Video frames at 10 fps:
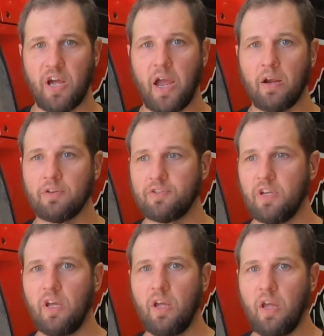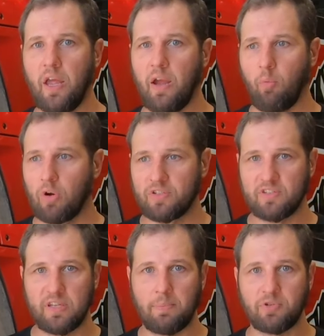tires. It works
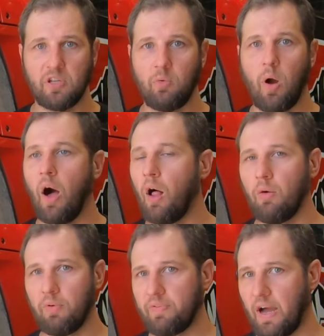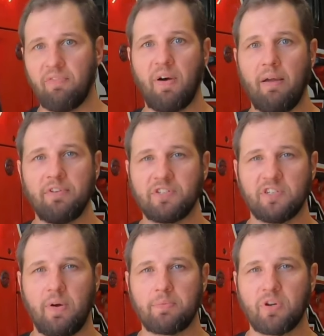exceptionally well. We've got 5 inches
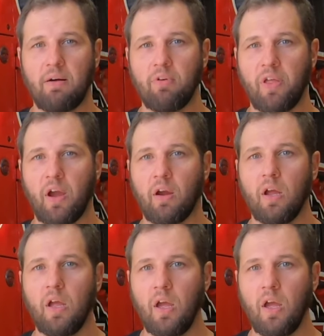of up travel there.